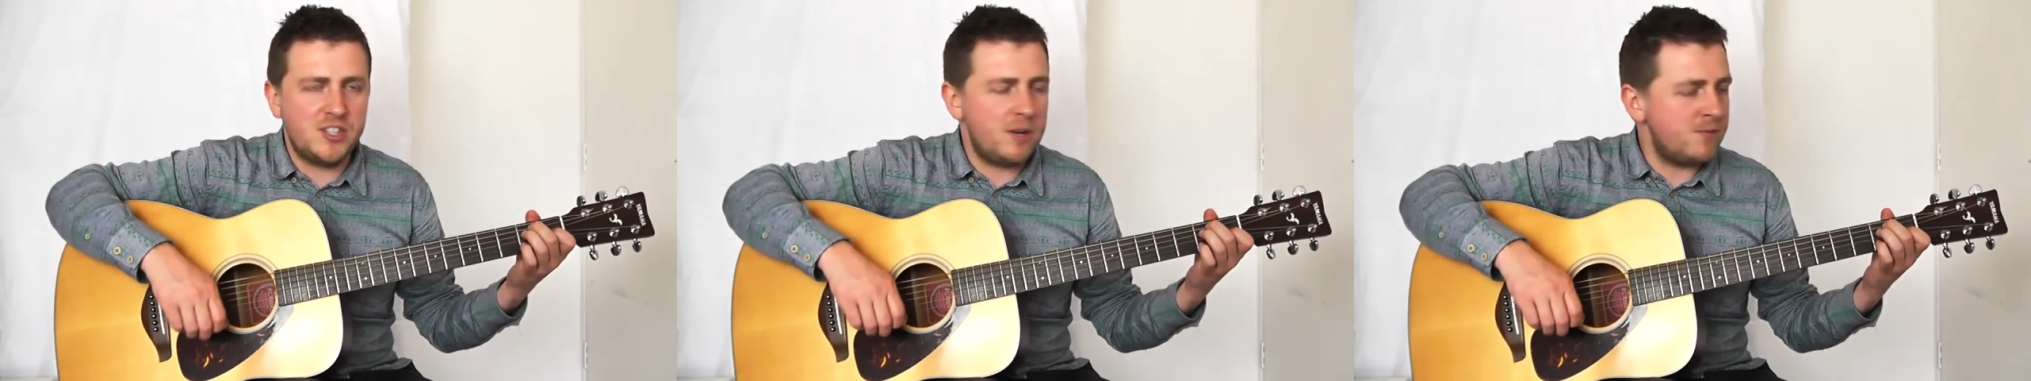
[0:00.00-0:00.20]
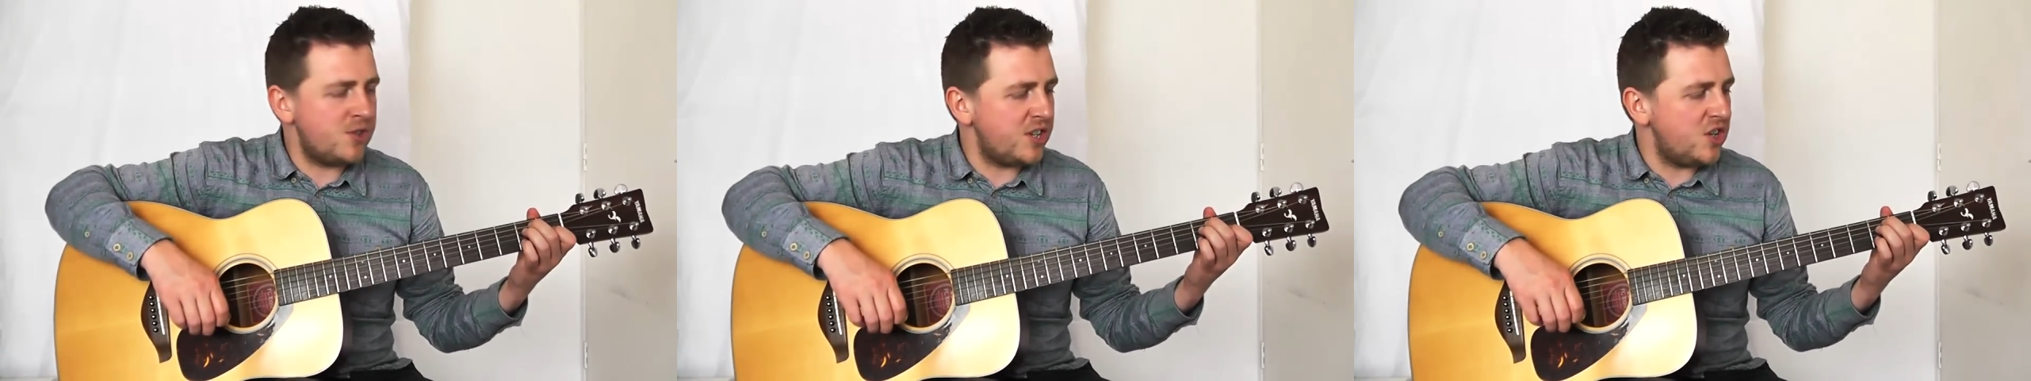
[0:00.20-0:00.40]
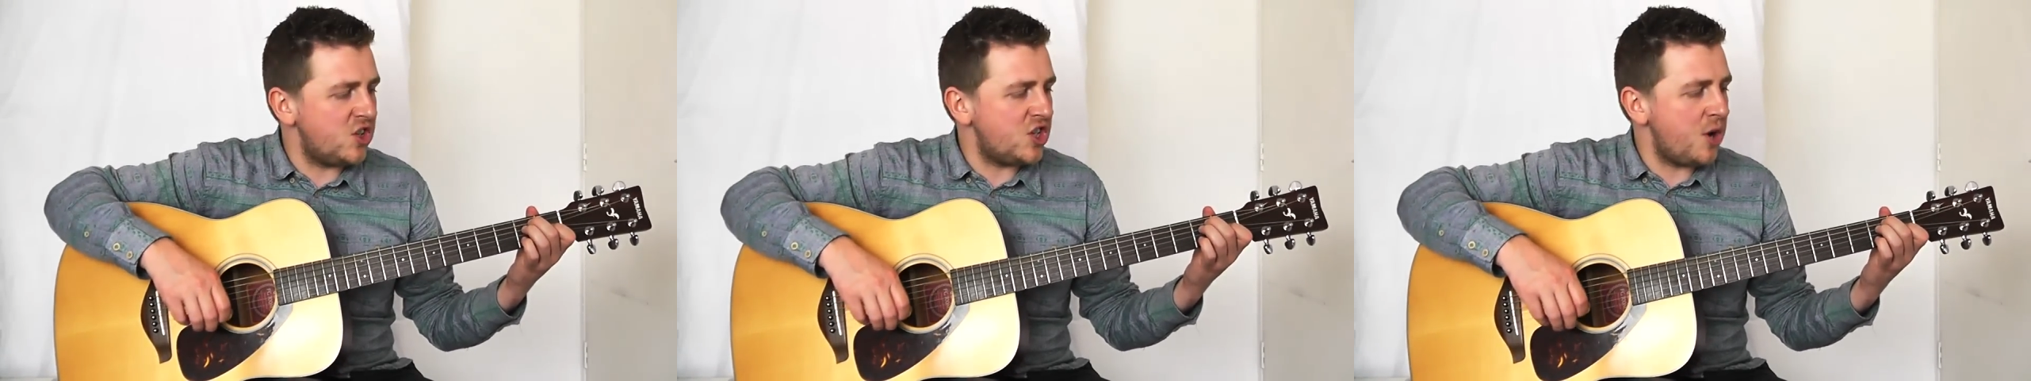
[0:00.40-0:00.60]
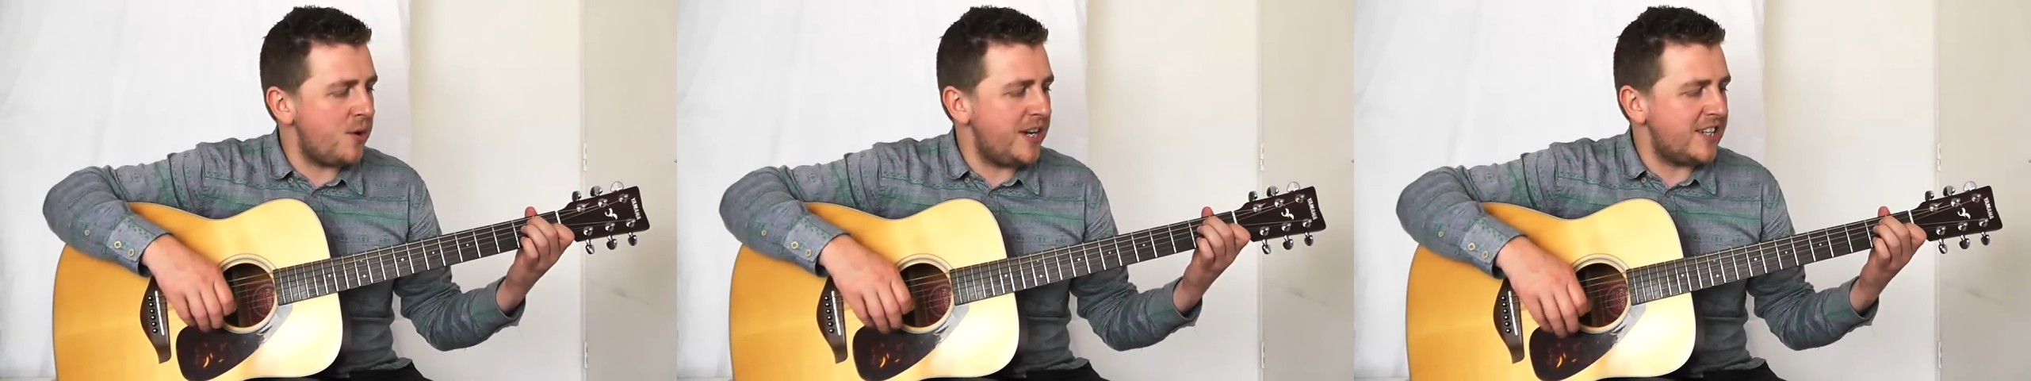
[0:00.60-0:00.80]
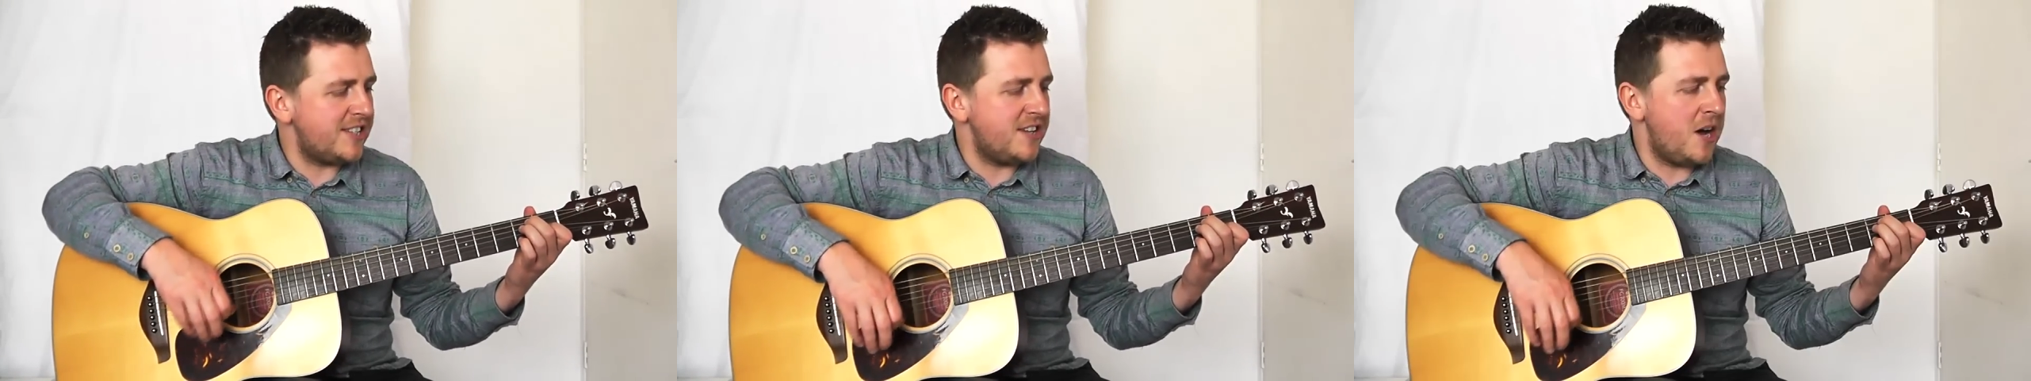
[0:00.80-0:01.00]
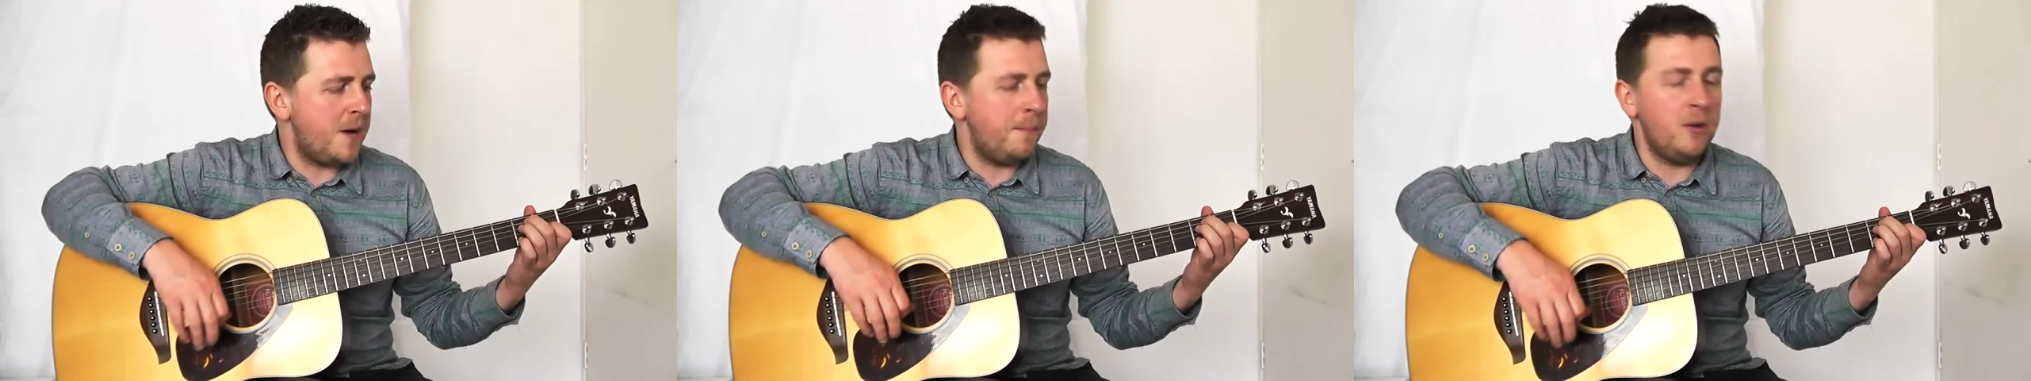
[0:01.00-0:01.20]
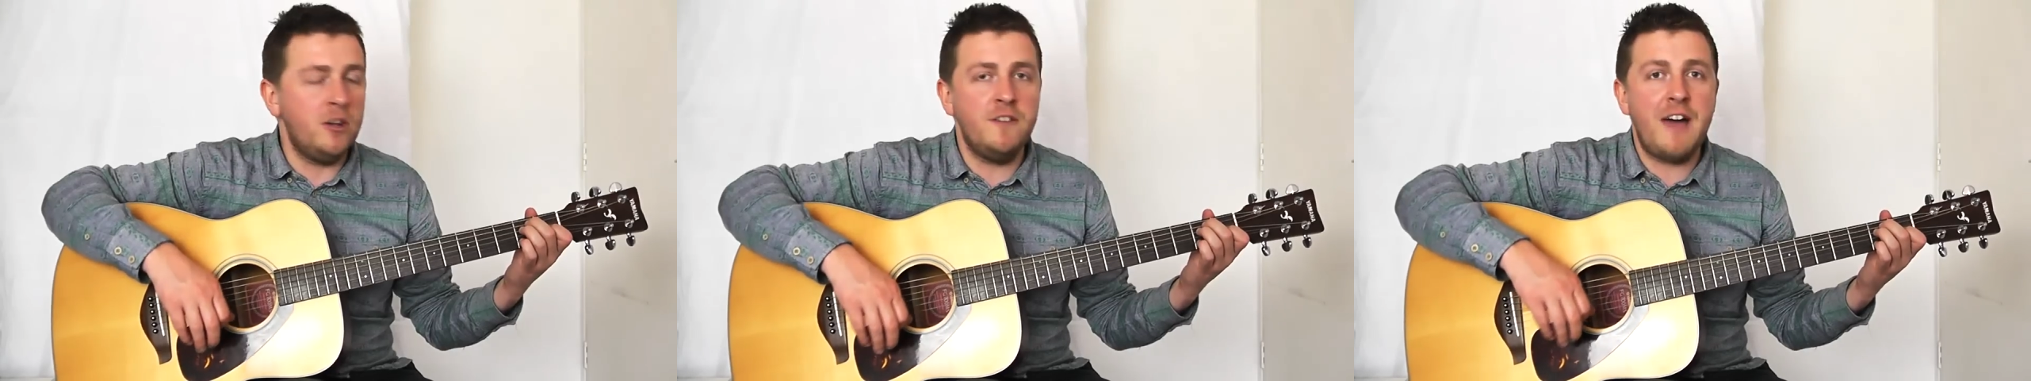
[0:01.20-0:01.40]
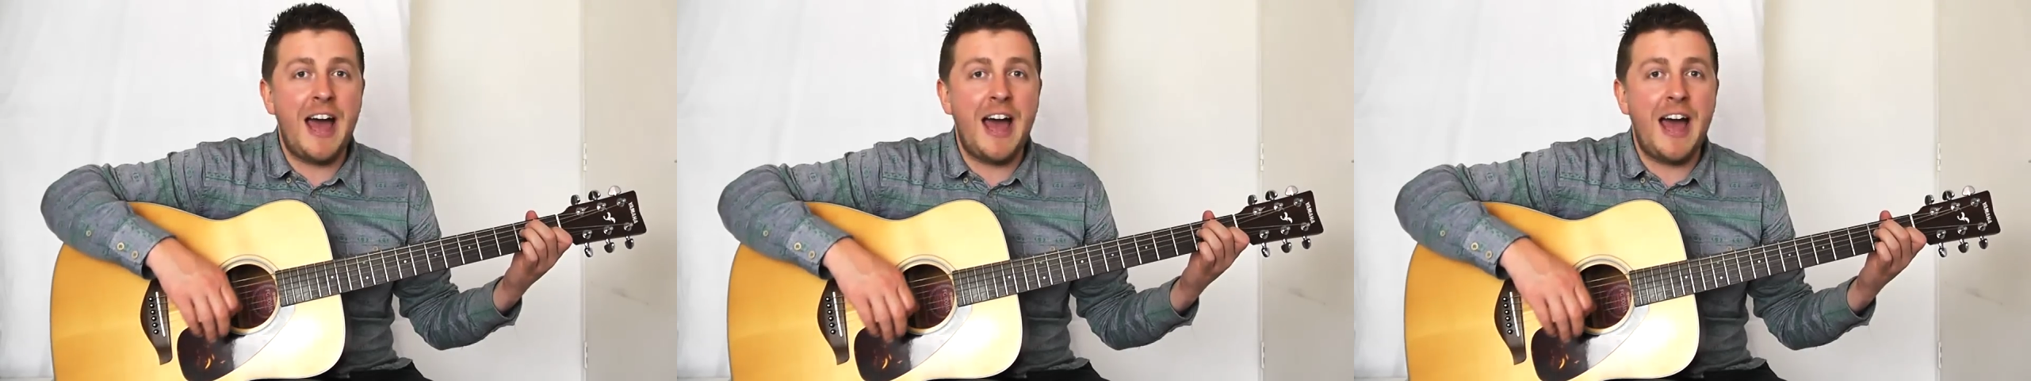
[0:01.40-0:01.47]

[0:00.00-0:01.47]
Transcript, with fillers: So I'm just gonna show an example